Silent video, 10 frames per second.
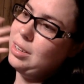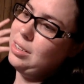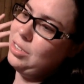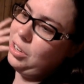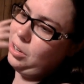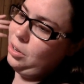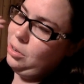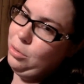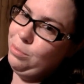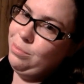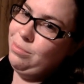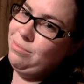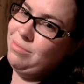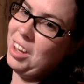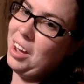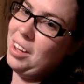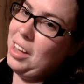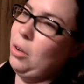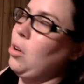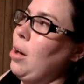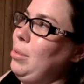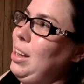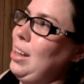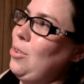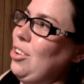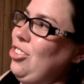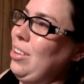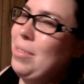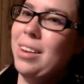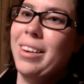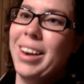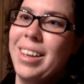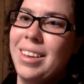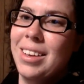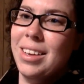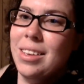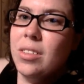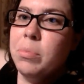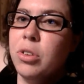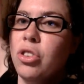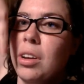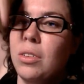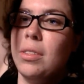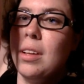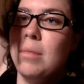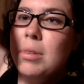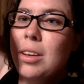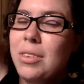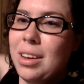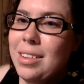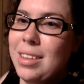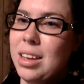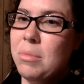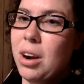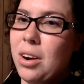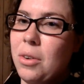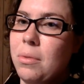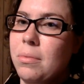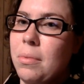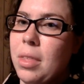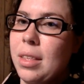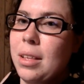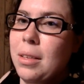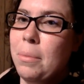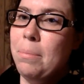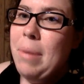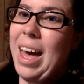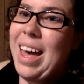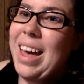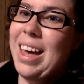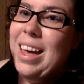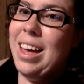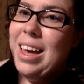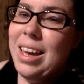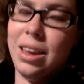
So, yeah, I know, complicated question, I'm sorry. So put your answers down below and I'll see you tomorrow. Bye!